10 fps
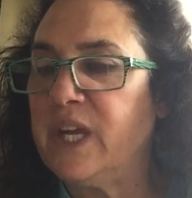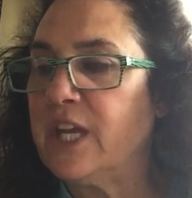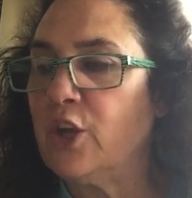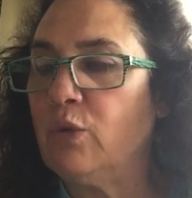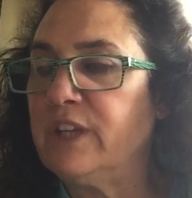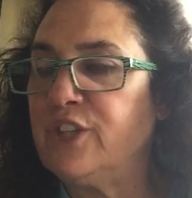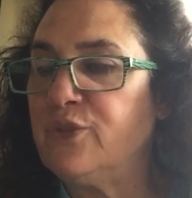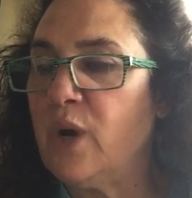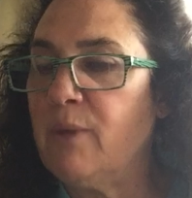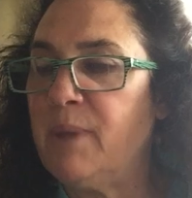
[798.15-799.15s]
We can only
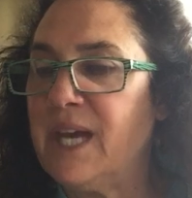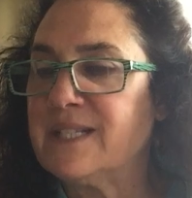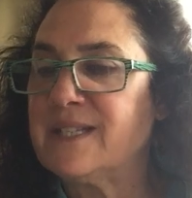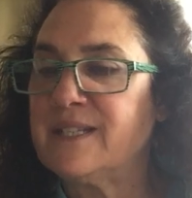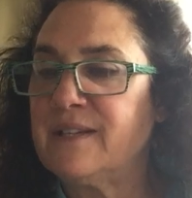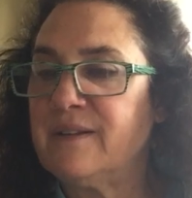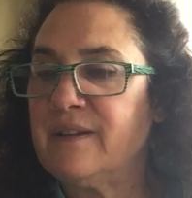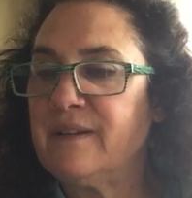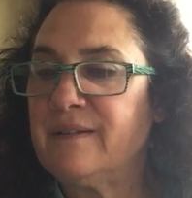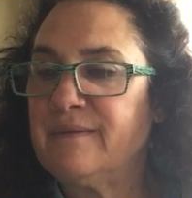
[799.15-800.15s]
do our best.
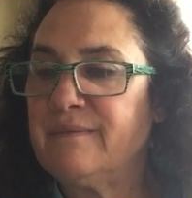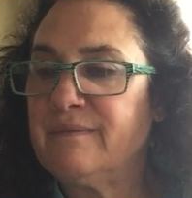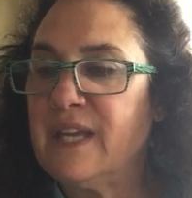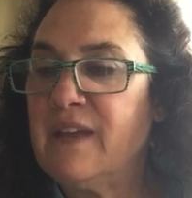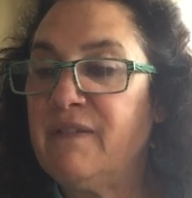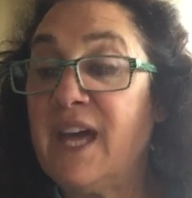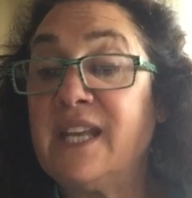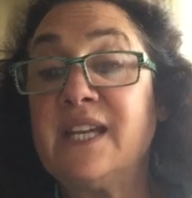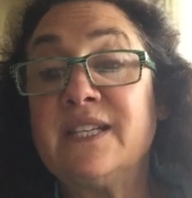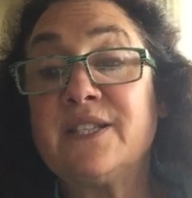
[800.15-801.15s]

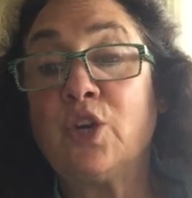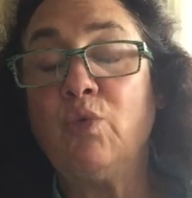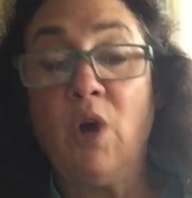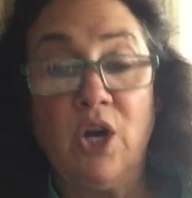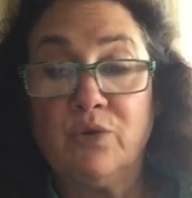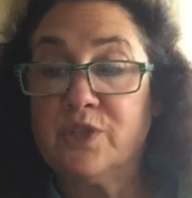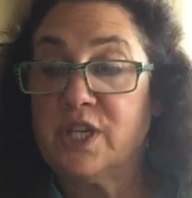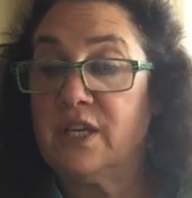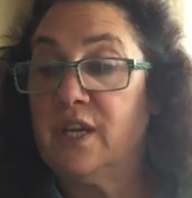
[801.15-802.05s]
That is a quote.